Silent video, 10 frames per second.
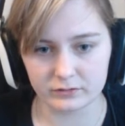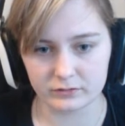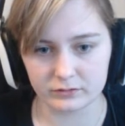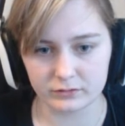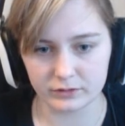
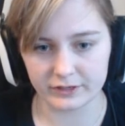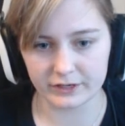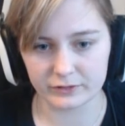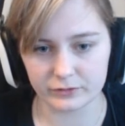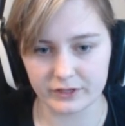Well, can I
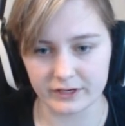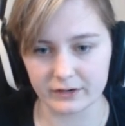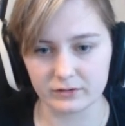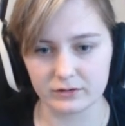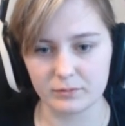get through there now?
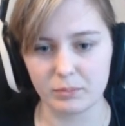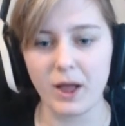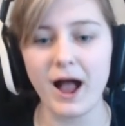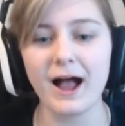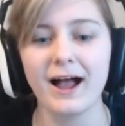
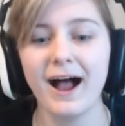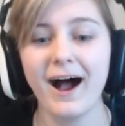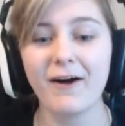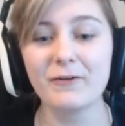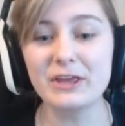
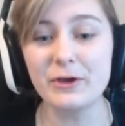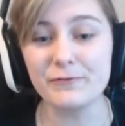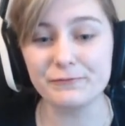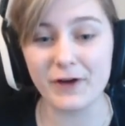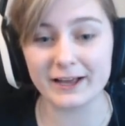Ha! Are
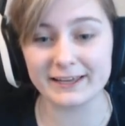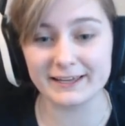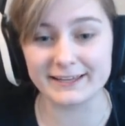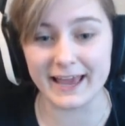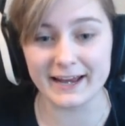you fucking
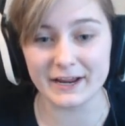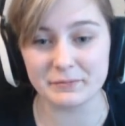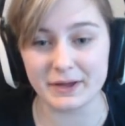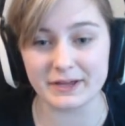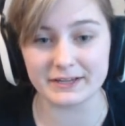kidding
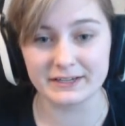me?